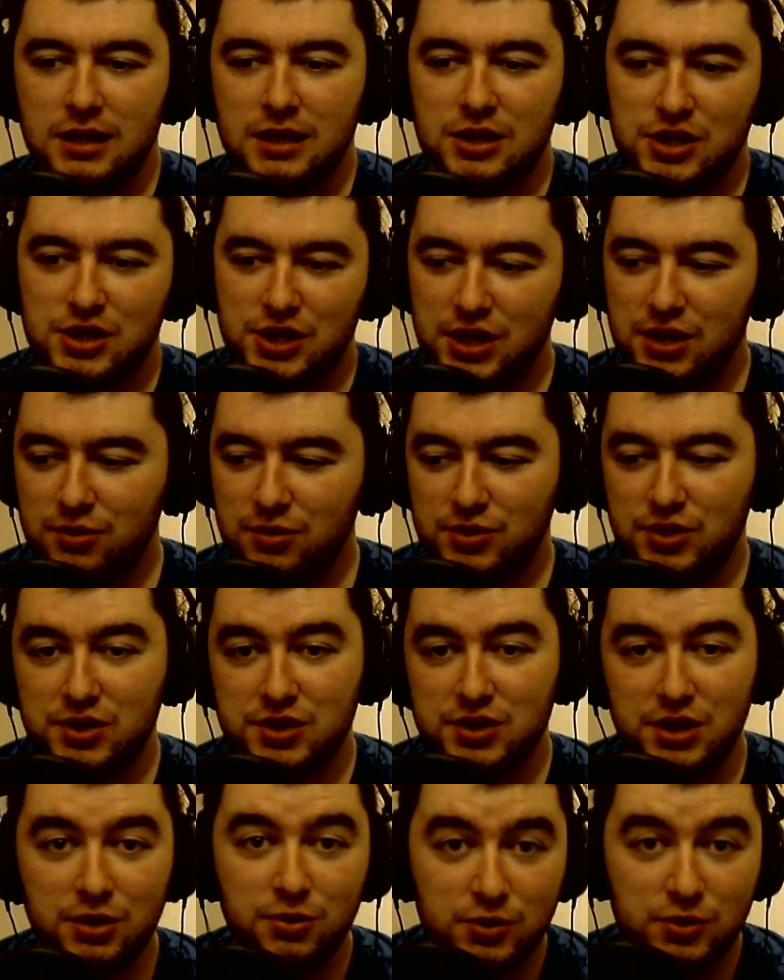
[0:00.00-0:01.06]
She uses
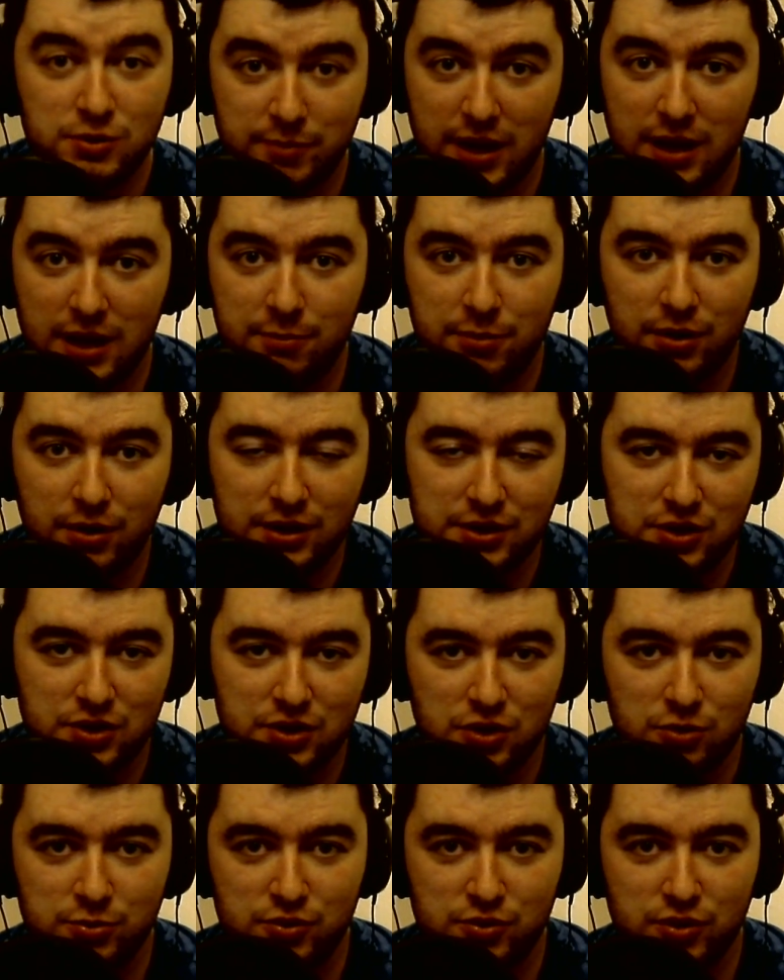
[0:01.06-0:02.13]
newspaper as a
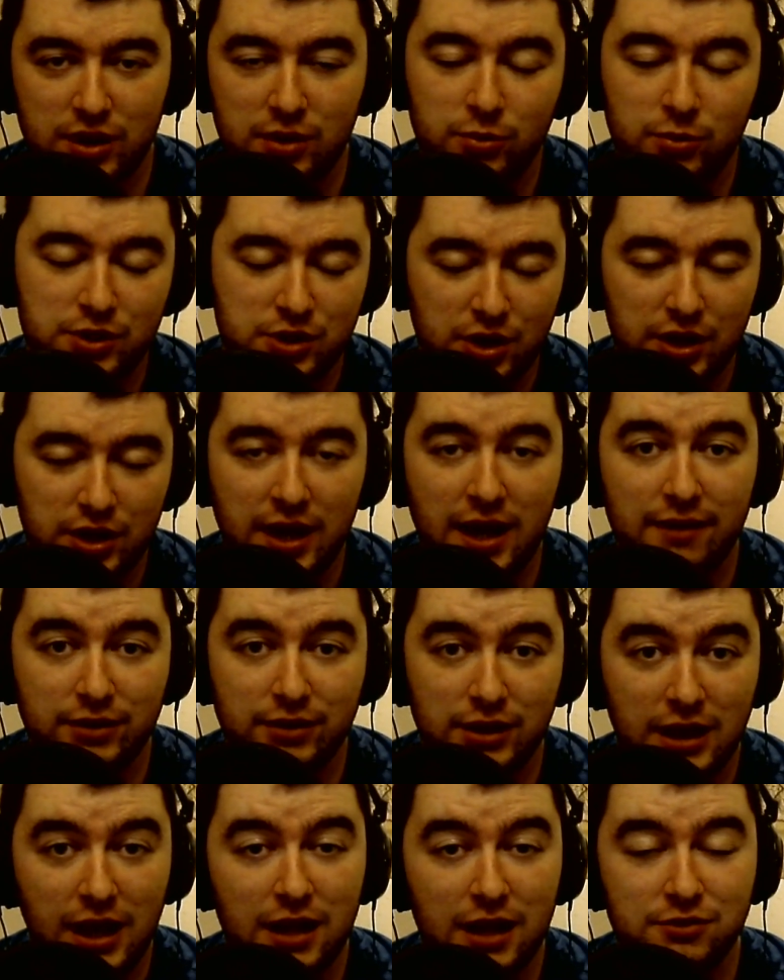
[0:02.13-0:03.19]
substrate, which I have
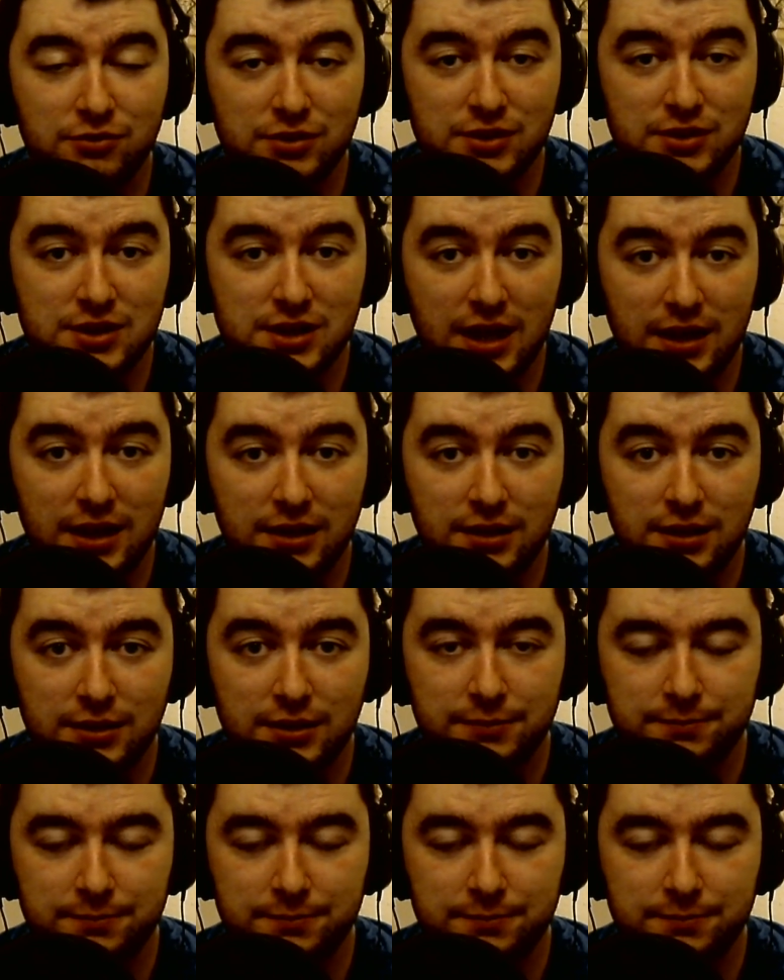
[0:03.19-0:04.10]
in Catherine's tank.